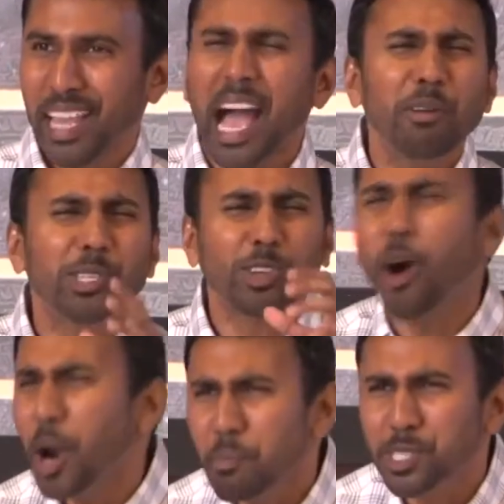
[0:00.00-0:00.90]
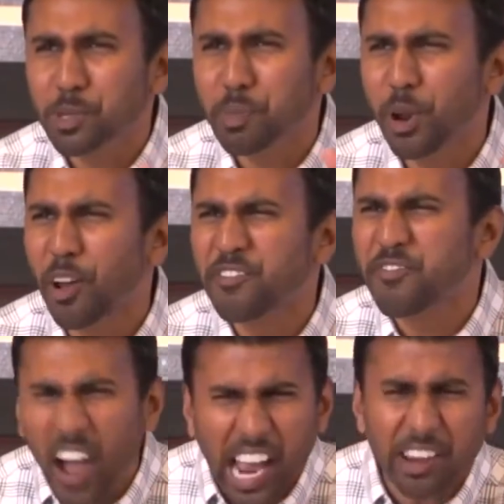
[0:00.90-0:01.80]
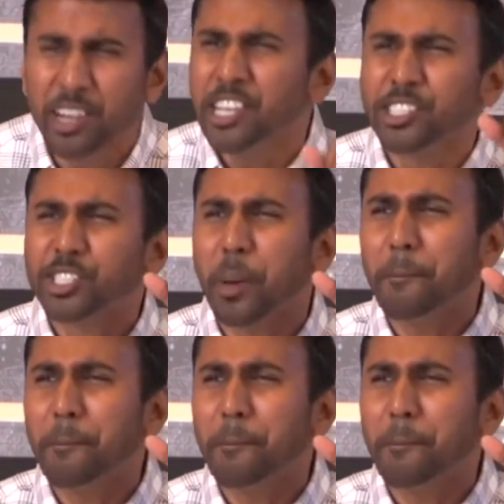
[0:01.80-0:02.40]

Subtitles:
How his heart must have been on fire just